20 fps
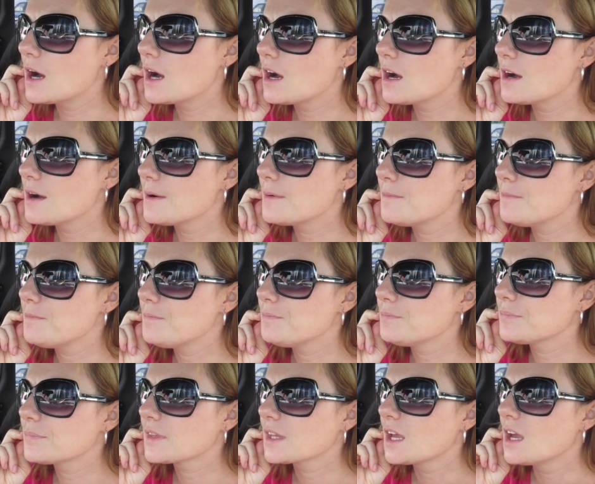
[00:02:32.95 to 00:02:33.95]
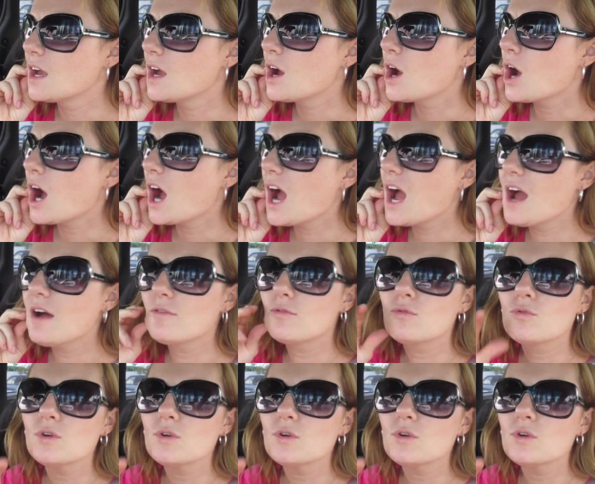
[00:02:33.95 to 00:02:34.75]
uh, I have